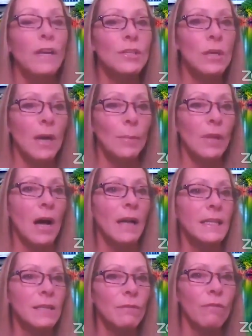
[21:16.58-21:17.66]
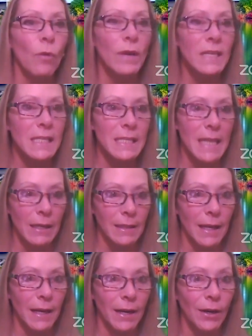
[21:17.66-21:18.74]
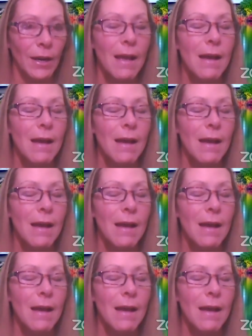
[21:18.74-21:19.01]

to a couple of Huntington voices out there,